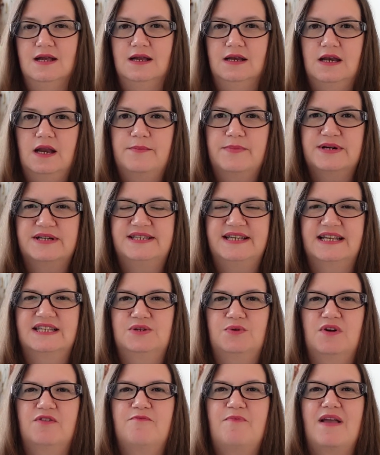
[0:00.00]
Number 6,
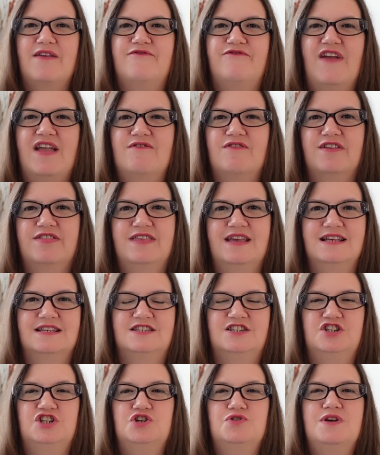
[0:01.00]
one of my favorite things
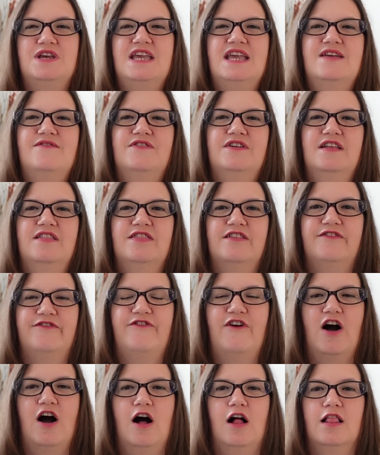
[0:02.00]
to do even in the
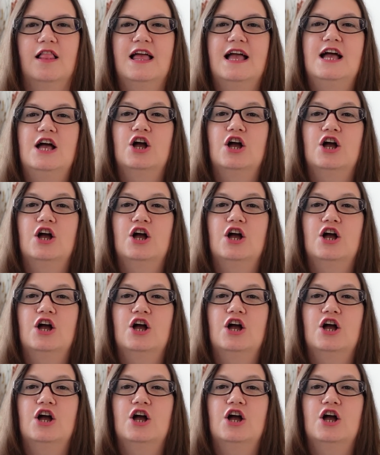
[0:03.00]
fall,